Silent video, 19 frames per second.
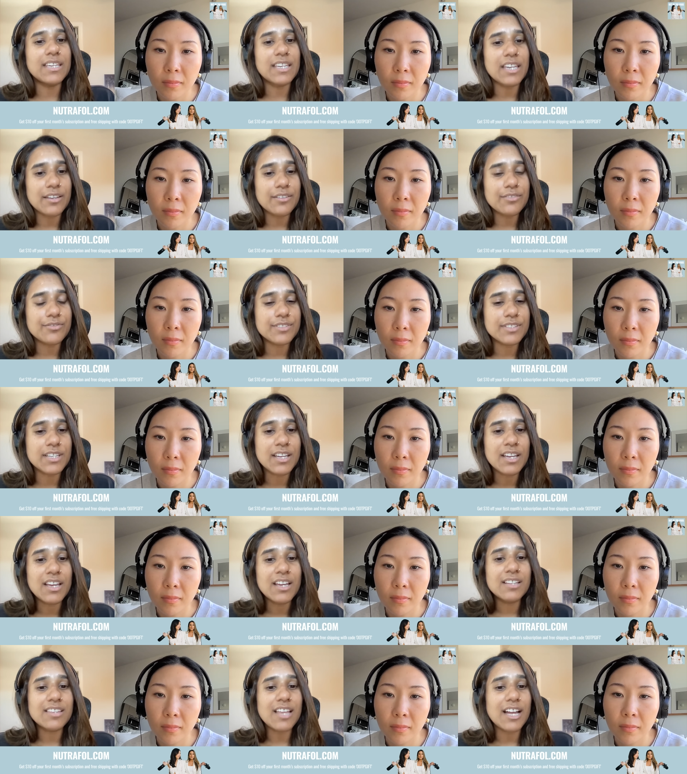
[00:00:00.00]
Speaker 1: gift.
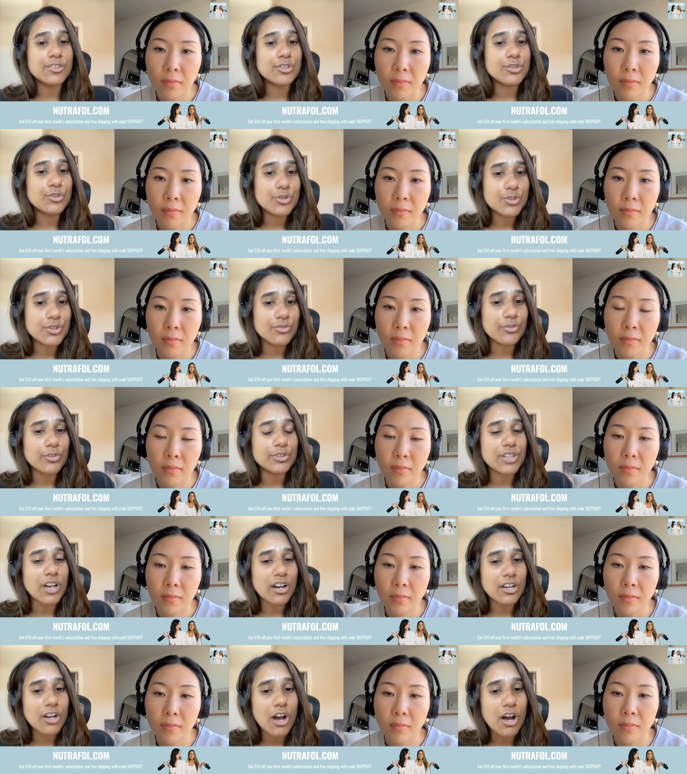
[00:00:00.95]
That's
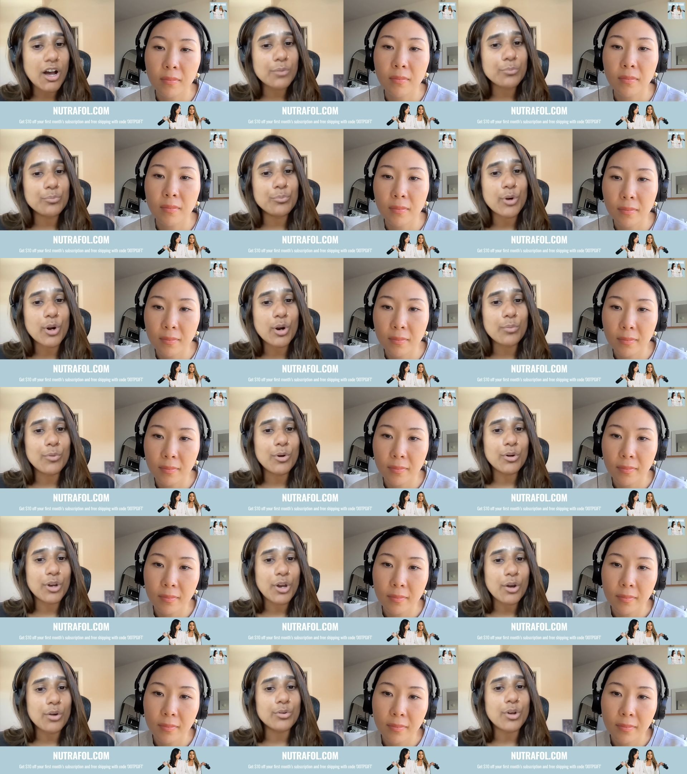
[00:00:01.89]
Nutrafol.com promo
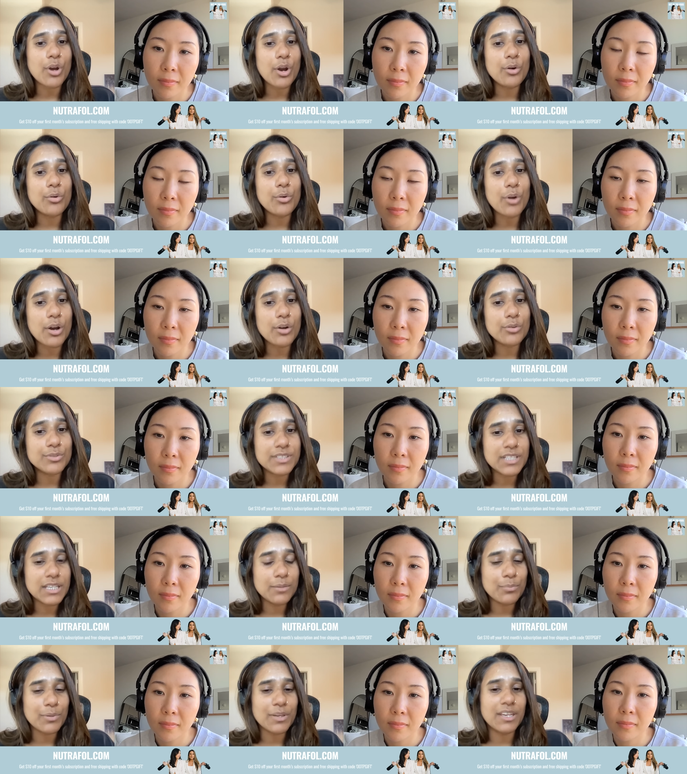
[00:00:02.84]
code
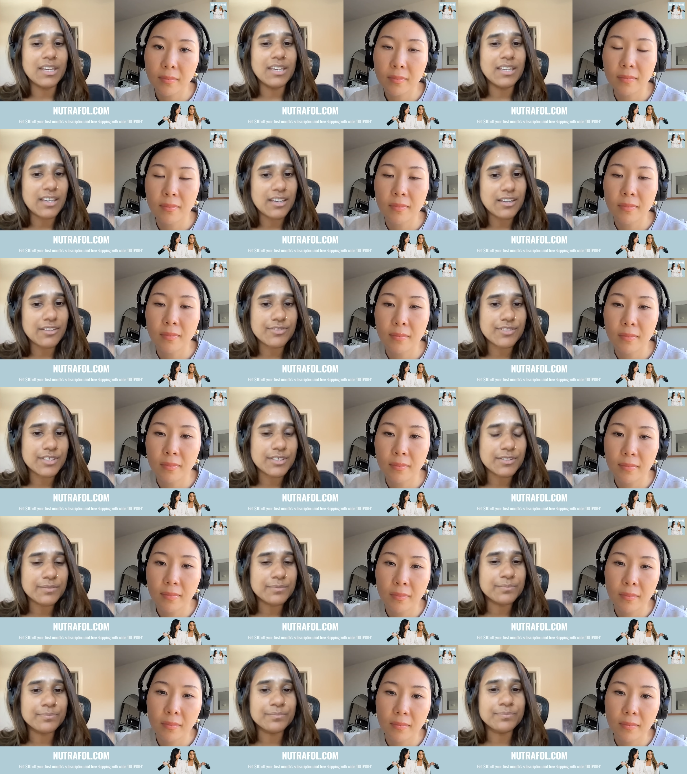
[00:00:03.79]
OOTP gift.
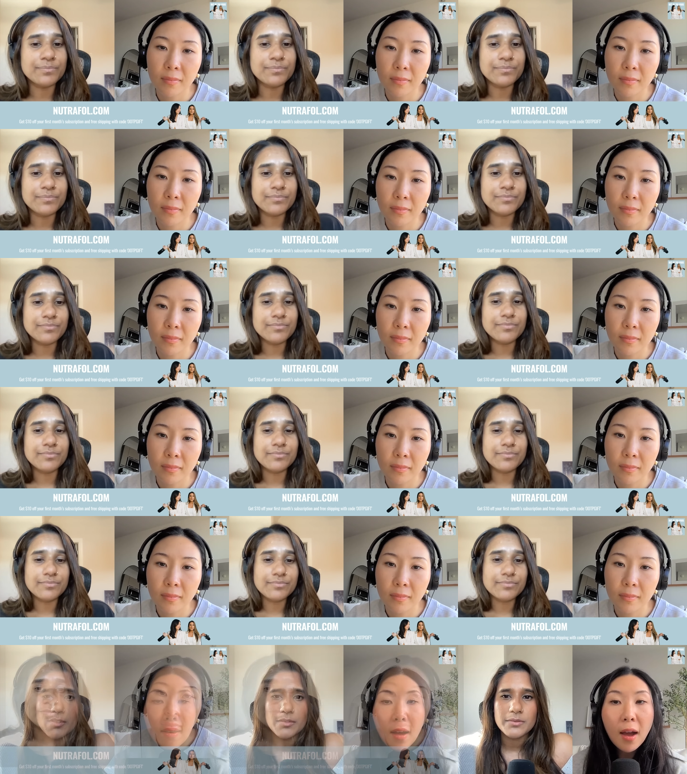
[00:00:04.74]

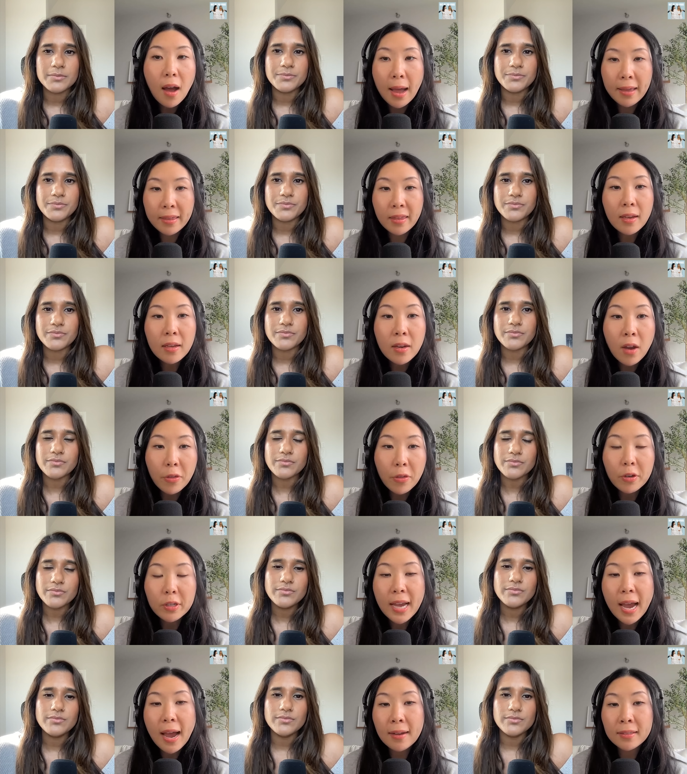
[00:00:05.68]
Speaker 2: I think another
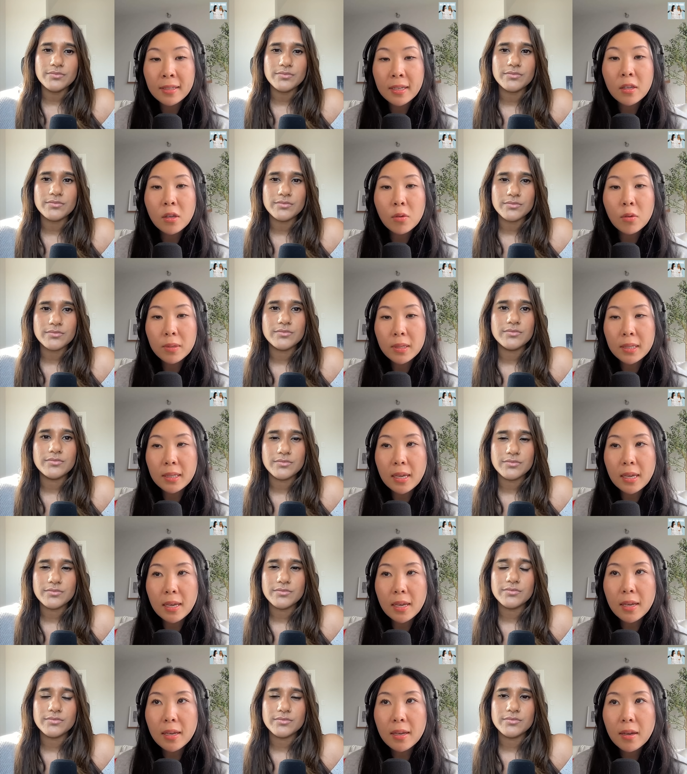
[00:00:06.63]
tactic you
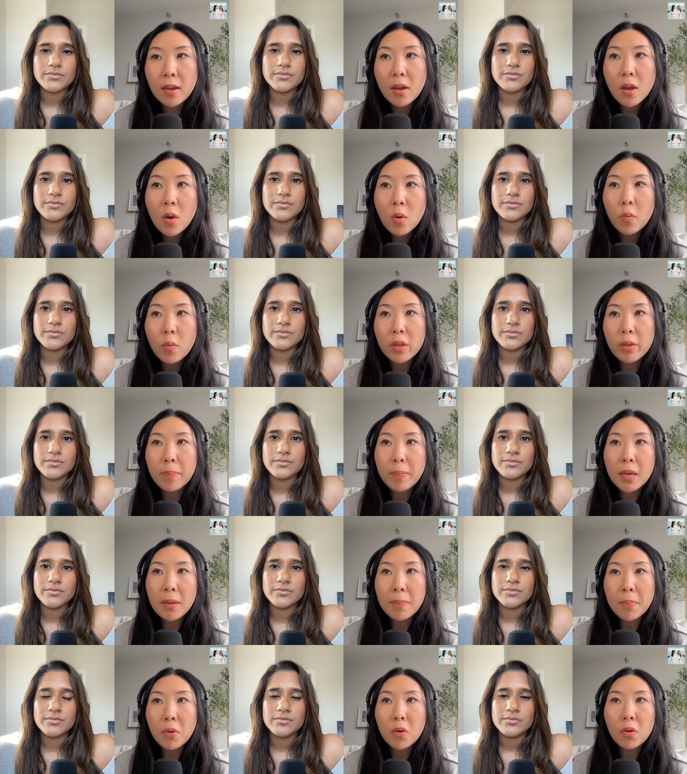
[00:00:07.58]
see with
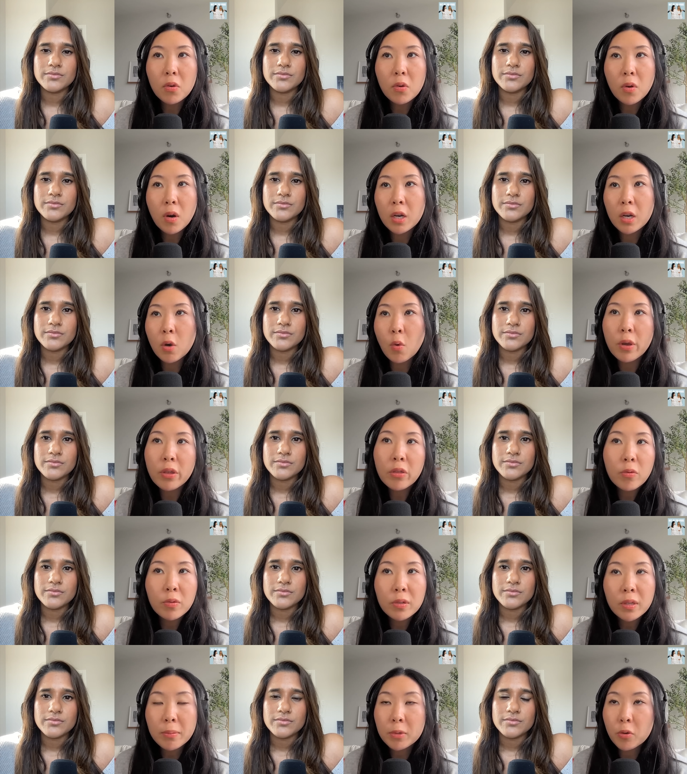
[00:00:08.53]
people who are going
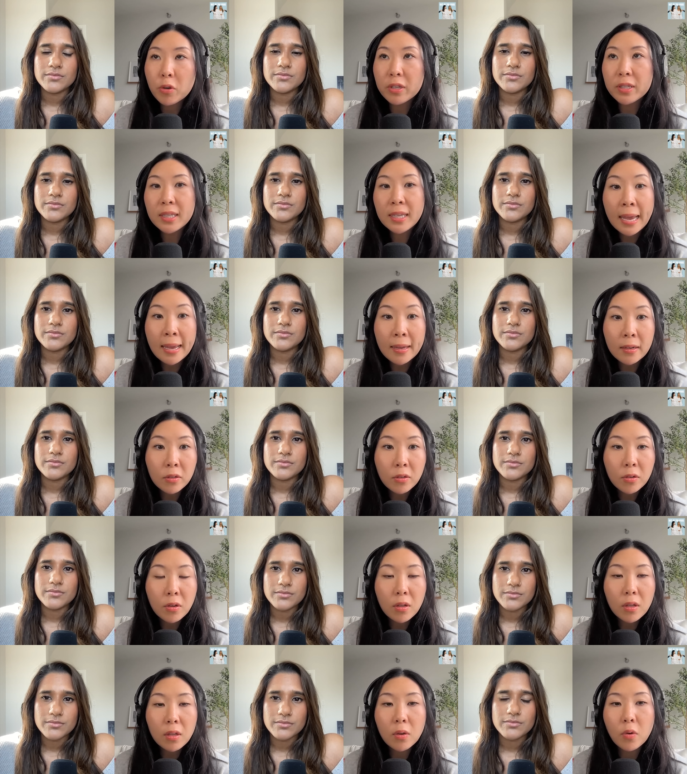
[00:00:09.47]
through some sort of
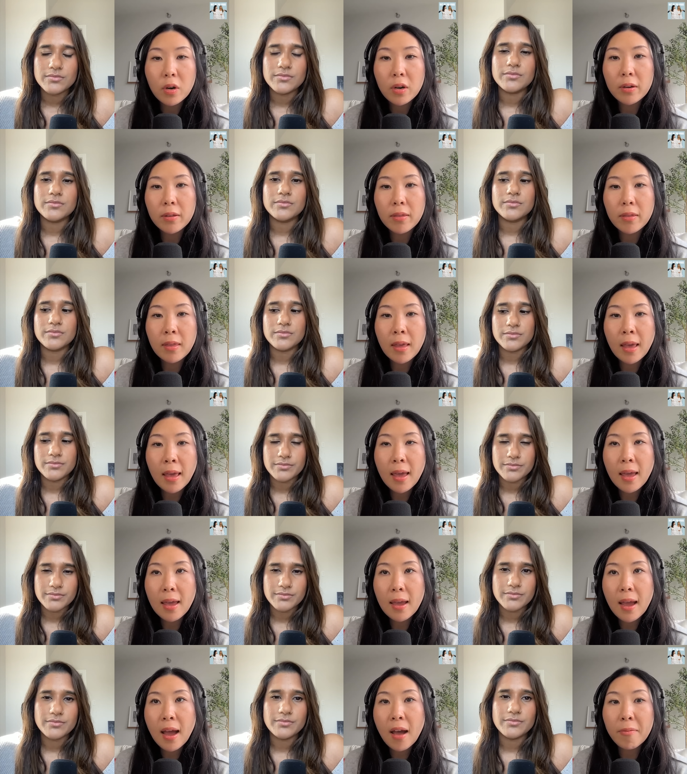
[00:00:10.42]
scandal or
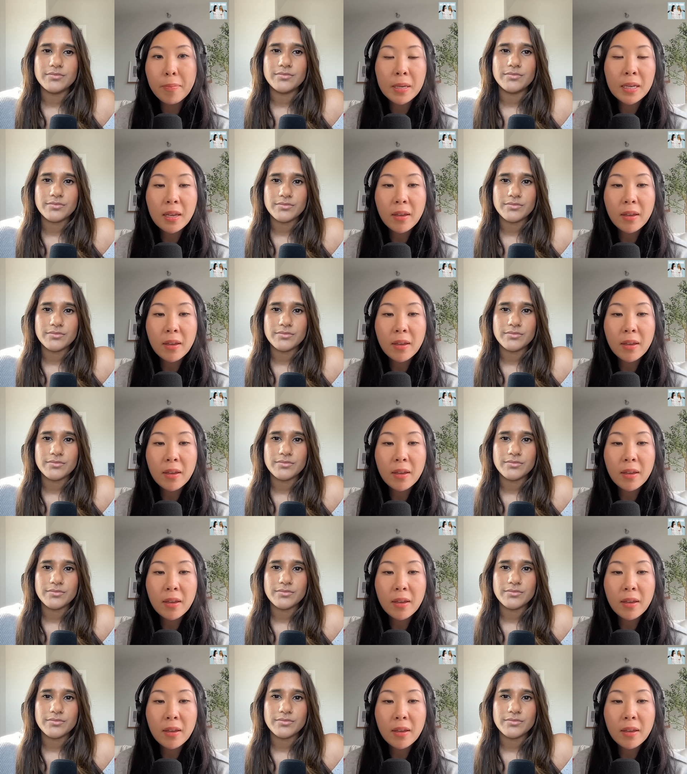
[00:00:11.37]
they have been